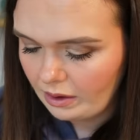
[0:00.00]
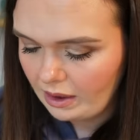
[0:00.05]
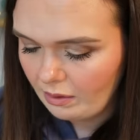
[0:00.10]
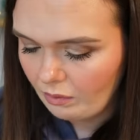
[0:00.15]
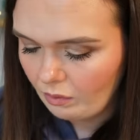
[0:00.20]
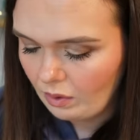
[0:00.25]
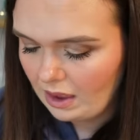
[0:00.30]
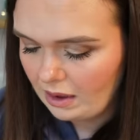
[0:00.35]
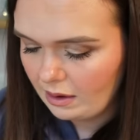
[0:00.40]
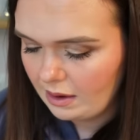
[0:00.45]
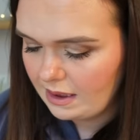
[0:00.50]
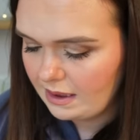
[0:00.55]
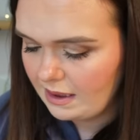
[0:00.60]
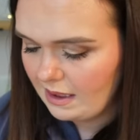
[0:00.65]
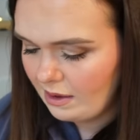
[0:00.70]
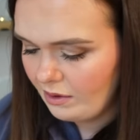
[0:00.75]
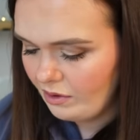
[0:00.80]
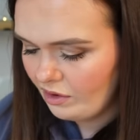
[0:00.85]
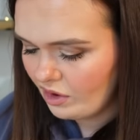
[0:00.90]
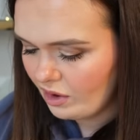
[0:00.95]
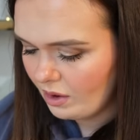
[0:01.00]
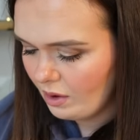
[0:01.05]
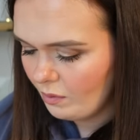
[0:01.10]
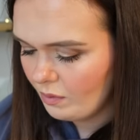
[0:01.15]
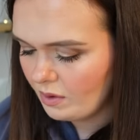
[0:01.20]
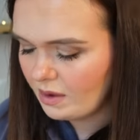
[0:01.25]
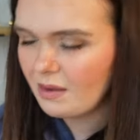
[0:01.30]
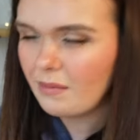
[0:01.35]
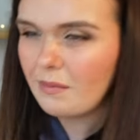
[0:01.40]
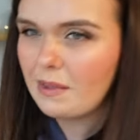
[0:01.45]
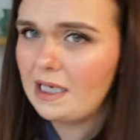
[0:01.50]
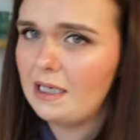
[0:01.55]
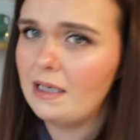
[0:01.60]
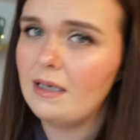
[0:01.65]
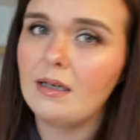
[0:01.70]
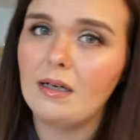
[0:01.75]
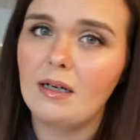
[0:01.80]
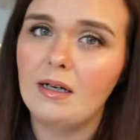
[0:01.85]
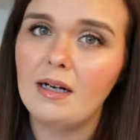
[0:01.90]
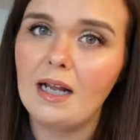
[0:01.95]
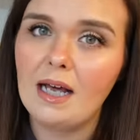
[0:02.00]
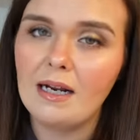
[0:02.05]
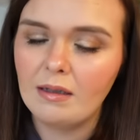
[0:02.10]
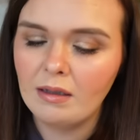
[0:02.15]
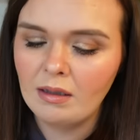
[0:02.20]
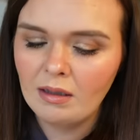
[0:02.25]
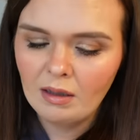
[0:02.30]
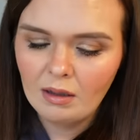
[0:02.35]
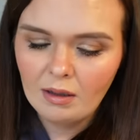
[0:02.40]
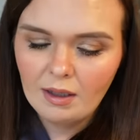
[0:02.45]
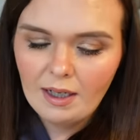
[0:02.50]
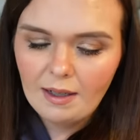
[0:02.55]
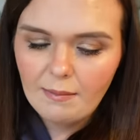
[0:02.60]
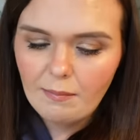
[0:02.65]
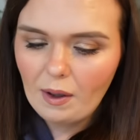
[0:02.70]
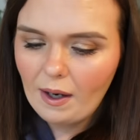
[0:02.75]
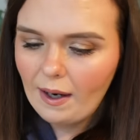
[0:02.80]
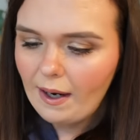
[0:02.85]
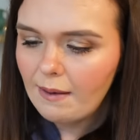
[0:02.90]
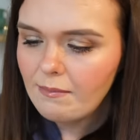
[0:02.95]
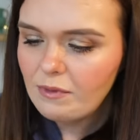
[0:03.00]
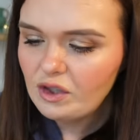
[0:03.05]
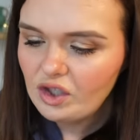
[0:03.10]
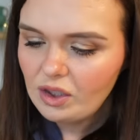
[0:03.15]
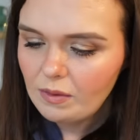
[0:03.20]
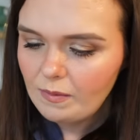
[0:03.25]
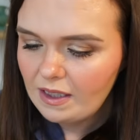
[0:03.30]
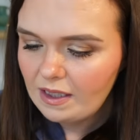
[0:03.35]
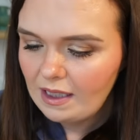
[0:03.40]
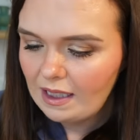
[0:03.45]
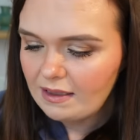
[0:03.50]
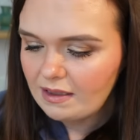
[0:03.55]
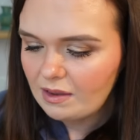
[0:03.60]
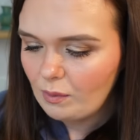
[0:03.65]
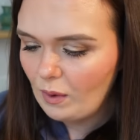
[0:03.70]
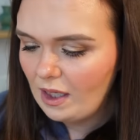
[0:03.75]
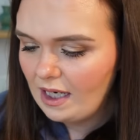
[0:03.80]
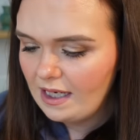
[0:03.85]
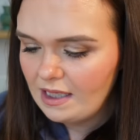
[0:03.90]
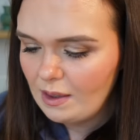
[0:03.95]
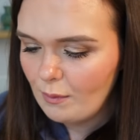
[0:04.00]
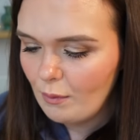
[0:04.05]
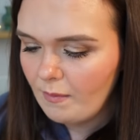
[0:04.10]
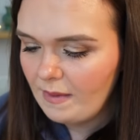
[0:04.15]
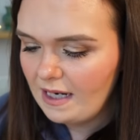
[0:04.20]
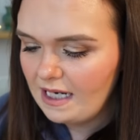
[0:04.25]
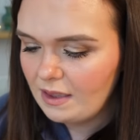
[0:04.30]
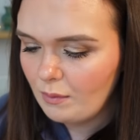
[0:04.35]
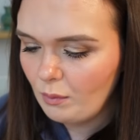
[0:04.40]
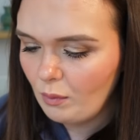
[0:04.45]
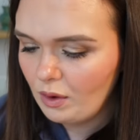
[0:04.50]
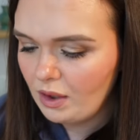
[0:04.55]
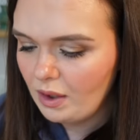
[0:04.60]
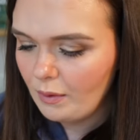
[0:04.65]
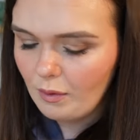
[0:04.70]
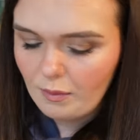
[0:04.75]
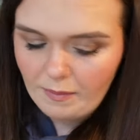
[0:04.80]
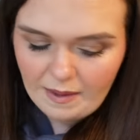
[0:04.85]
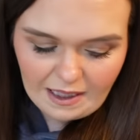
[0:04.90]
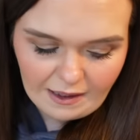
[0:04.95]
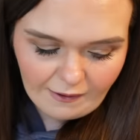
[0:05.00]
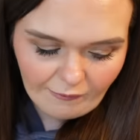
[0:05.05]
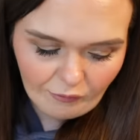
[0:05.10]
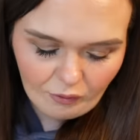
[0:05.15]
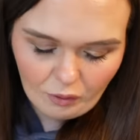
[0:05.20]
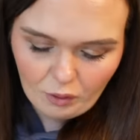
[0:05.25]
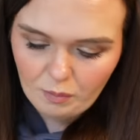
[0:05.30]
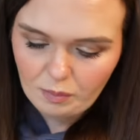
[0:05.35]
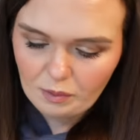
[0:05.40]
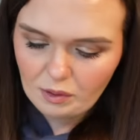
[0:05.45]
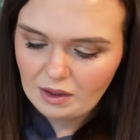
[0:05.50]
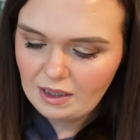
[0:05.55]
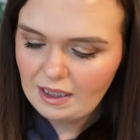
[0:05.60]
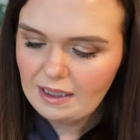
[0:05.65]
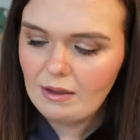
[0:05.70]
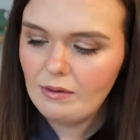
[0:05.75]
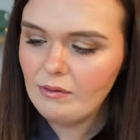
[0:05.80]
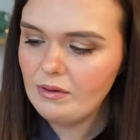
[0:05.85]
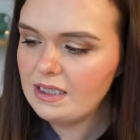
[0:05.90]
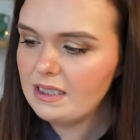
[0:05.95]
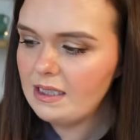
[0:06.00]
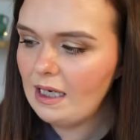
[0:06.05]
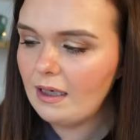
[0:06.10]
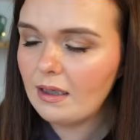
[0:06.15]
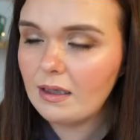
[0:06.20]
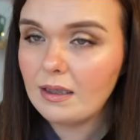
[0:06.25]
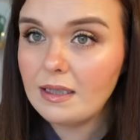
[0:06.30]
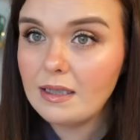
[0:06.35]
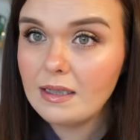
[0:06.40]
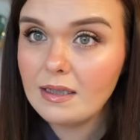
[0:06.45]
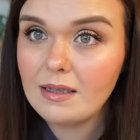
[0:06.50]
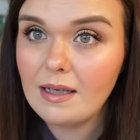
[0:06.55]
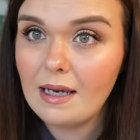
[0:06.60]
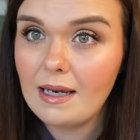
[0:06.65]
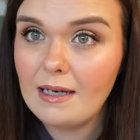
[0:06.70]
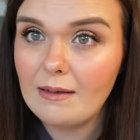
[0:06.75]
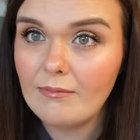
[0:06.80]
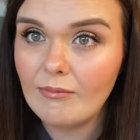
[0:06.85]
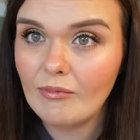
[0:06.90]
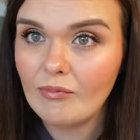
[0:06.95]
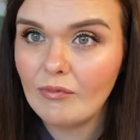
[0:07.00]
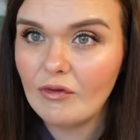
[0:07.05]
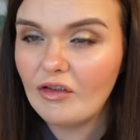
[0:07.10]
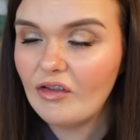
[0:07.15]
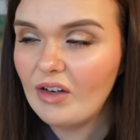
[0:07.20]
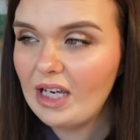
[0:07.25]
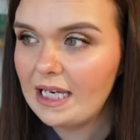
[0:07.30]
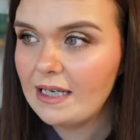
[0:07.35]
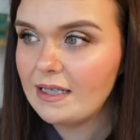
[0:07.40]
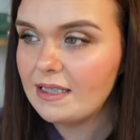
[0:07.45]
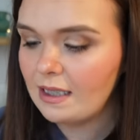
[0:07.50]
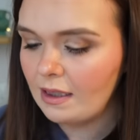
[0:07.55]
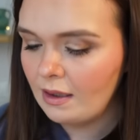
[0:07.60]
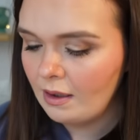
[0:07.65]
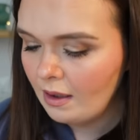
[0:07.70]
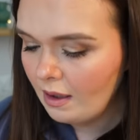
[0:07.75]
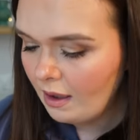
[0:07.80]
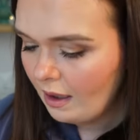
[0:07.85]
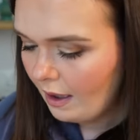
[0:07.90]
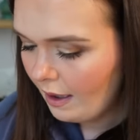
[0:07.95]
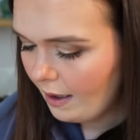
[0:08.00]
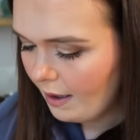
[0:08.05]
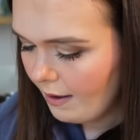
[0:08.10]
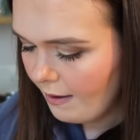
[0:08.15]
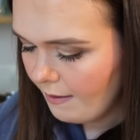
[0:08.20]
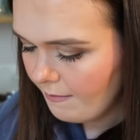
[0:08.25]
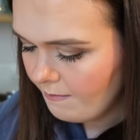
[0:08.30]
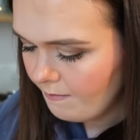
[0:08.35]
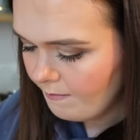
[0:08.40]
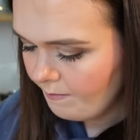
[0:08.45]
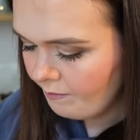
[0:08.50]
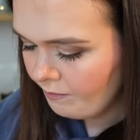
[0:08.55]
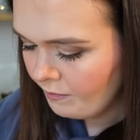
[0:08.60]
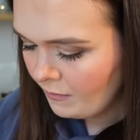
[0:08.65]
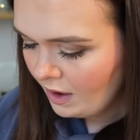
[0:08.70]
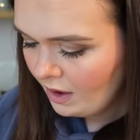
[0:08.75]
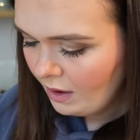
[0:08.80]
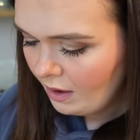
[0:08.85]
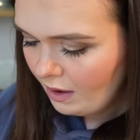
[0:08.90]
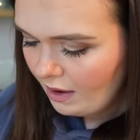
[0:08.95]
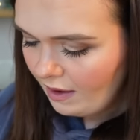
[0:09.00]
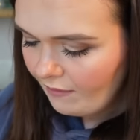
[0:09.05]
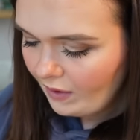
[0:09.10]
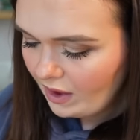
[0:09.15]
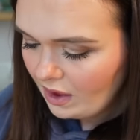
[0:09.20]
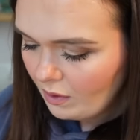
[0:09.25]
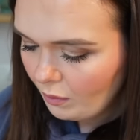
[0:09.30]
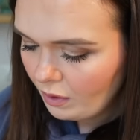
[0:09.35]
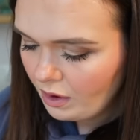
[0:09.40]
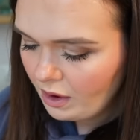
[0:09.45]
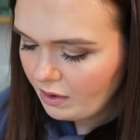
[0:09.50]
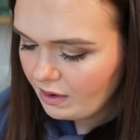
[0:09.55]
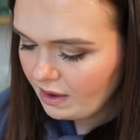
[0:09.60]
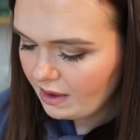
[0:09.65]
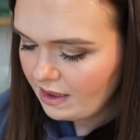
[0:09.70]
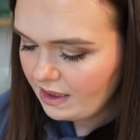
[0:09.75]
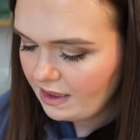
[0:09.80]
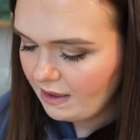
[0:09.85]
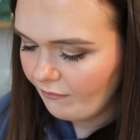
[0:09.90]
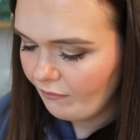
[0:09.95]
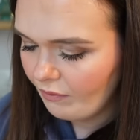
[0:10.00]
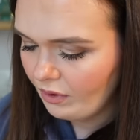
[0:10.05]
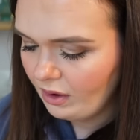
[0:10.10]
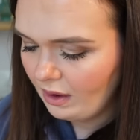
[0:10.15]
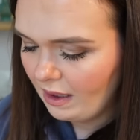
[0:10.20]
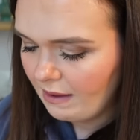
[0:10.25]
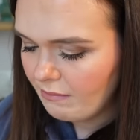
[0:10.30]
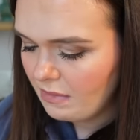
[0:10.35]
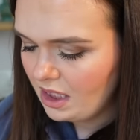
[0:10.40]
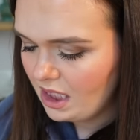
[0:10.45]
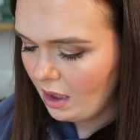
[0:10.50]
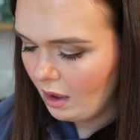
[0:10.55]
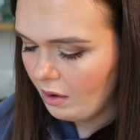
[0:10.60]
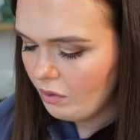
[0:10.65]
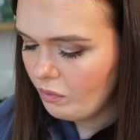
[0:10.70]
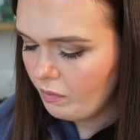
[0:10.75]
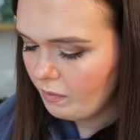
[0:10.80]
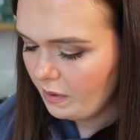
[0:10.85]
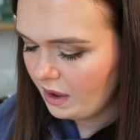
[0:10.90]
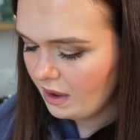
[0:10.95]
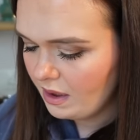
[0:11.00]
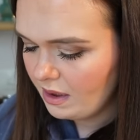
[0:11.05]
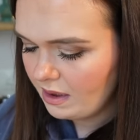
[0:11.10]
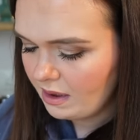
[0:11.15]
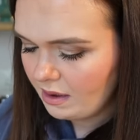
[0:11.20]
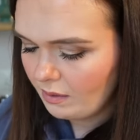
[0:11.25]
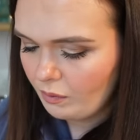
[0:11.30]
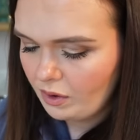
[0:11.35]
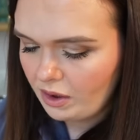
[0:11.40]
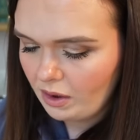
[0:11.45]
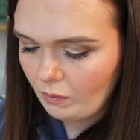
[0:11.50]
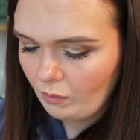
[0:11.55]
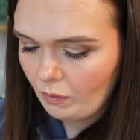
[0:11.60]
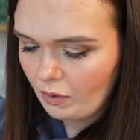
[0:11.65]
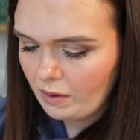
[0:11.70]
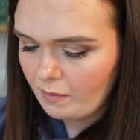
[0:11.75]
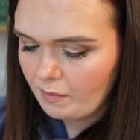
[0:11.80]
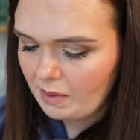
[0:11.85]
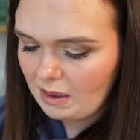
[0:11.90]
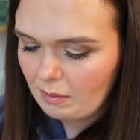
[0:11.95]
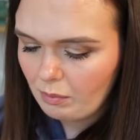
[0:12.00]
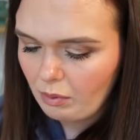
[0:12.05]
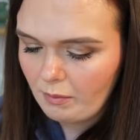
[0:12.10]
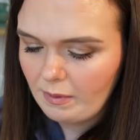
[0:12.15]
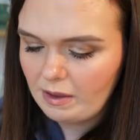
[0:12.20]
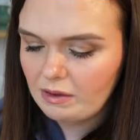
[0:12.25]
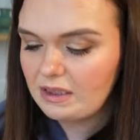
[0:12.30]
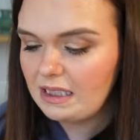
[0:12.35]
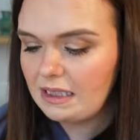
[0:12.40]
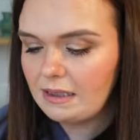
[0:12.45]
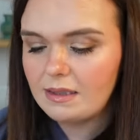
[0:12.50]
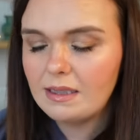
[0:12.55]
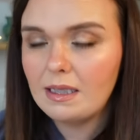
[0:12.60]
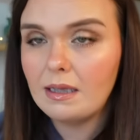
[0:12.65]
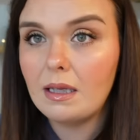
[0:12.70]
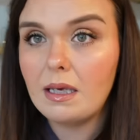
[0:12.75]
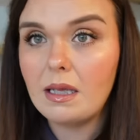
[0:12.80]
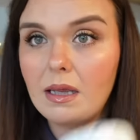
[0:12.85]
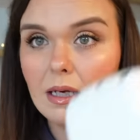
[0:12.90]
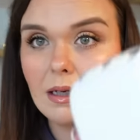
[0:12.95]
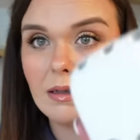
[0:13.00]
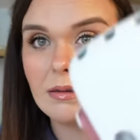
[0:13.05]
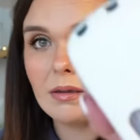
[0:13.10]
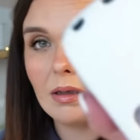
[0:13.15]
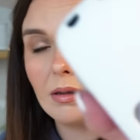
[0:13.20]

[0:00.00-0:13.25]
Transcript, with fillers: it while it's in, do you know what I mean? And then, but I'm assuming that's why they were made and what they were made for, but they are exactly the same fit. Um, if anyone knows any different, let me know because we don't want to be promoting silly things